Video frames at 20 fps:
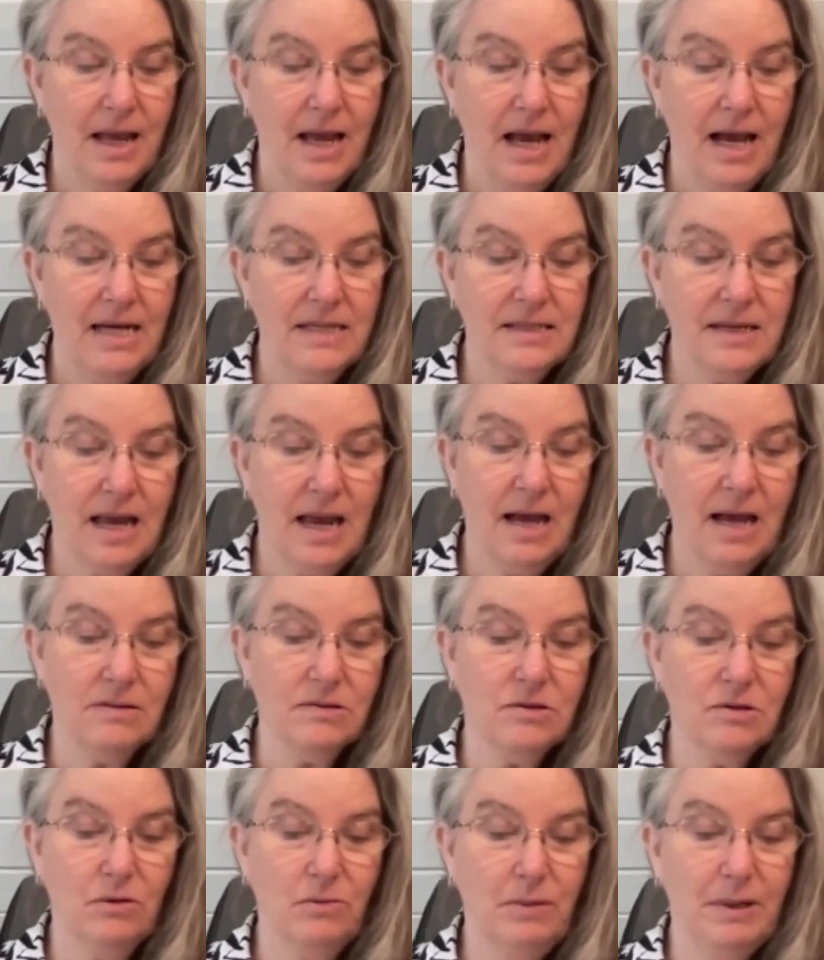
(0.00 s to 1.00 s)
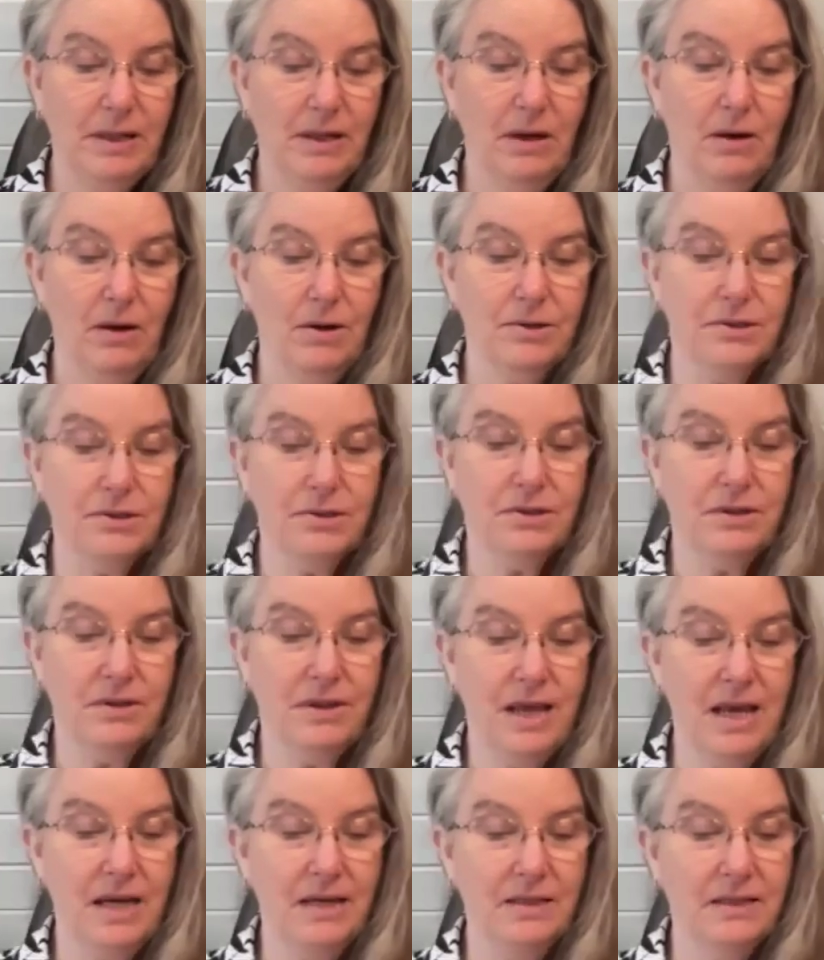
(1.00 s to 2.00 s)
Has counsel been lost to
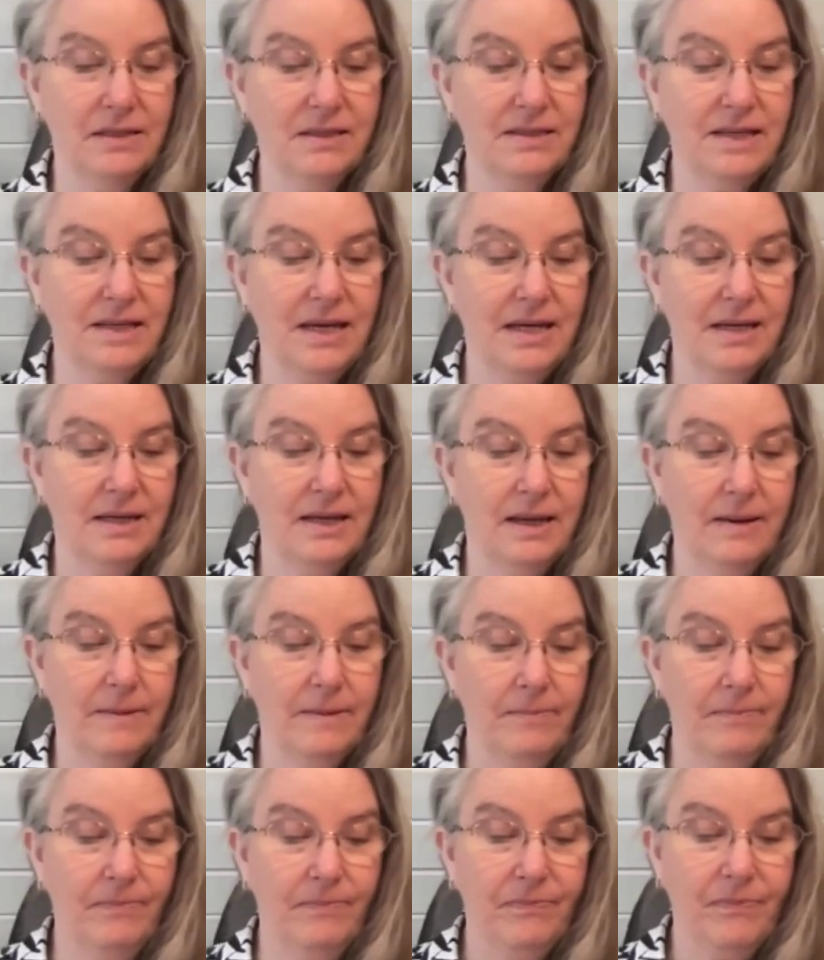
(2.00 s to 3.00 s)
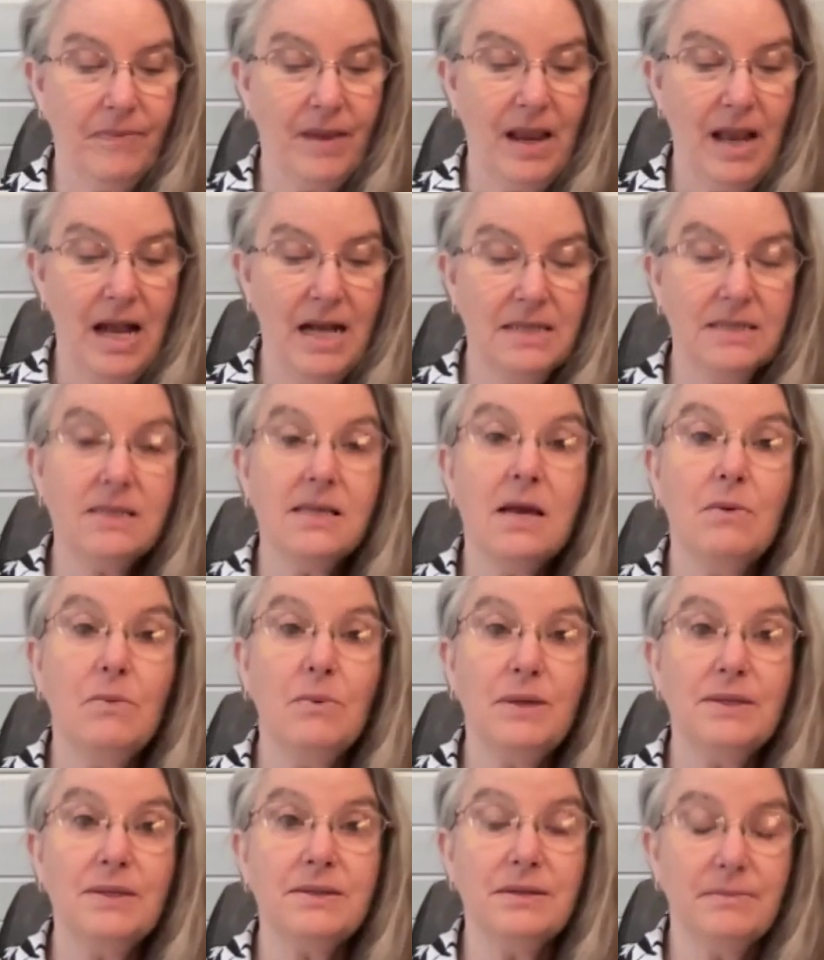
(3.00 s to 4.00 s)
the understanding? Has their
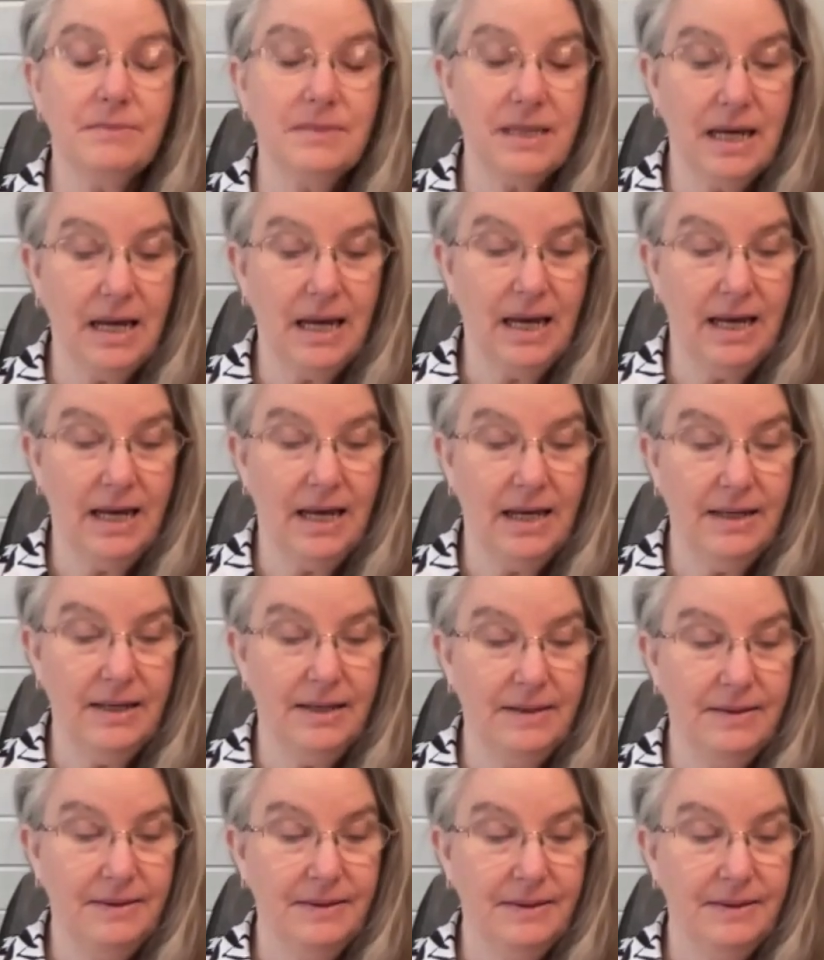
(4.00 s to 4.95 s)
wisdom decayed?